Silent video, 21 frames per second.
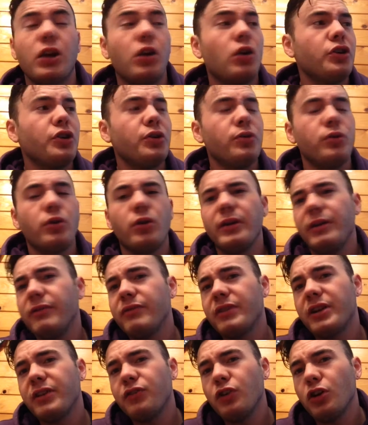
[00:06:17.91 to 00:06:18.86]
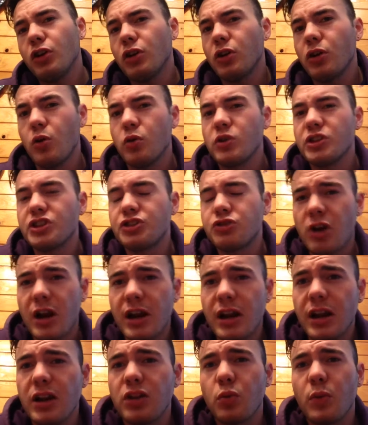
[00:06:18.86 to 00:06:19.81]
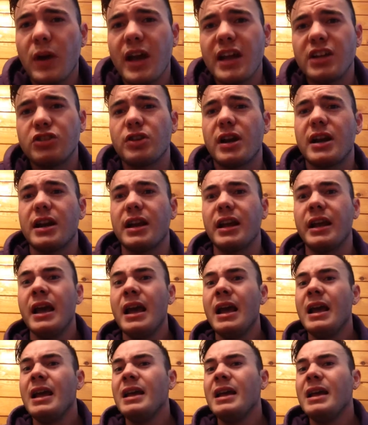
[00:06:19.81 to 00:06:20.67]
Or, you know, even if you're going straight into weight training,